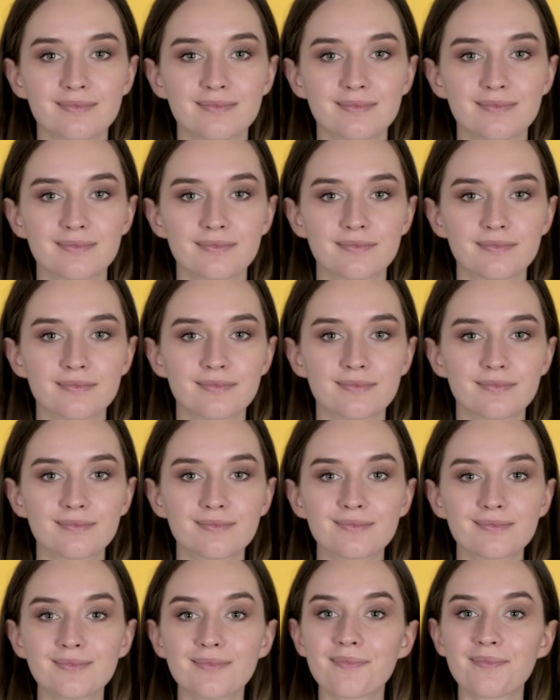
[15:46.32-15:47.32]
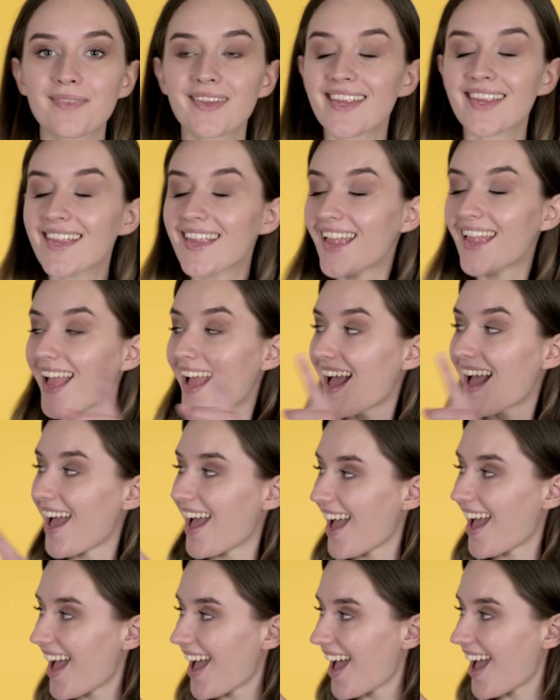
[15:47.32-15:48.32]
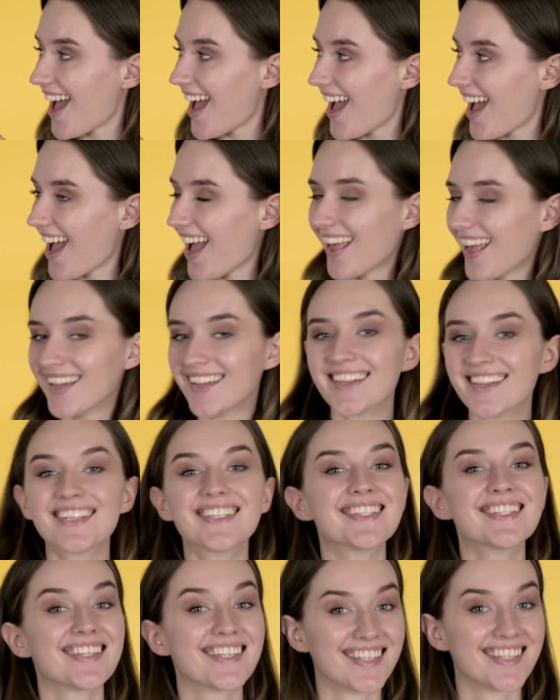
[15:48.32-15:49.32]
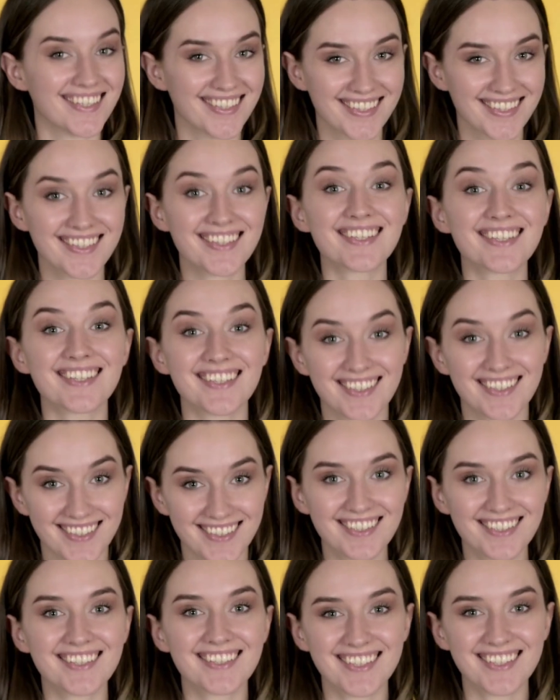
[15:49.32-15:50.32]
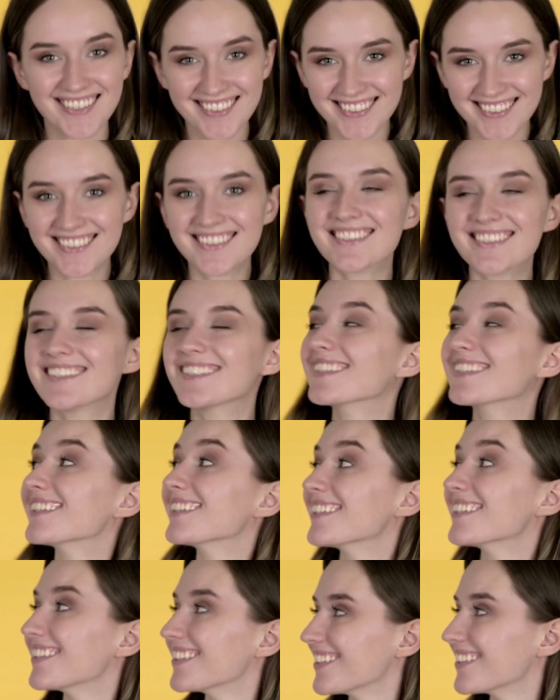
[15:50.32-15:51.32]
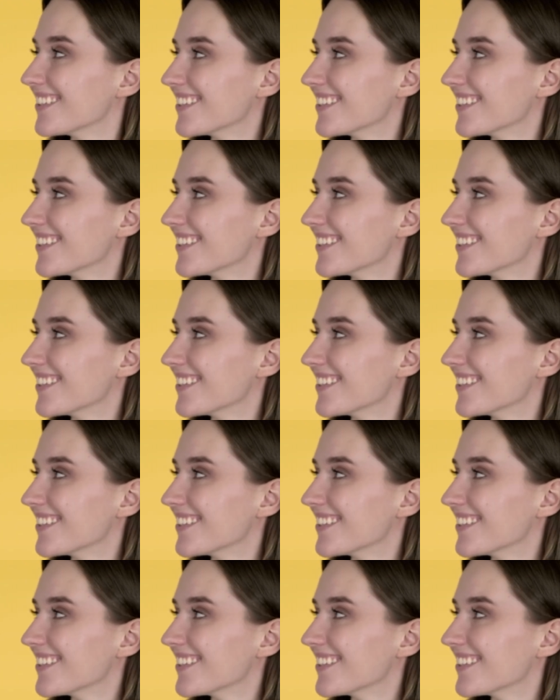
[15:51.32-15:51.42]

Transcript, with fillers: Watch the video on your screen if you really the secret method to use AI voice to monetize YouTube videos.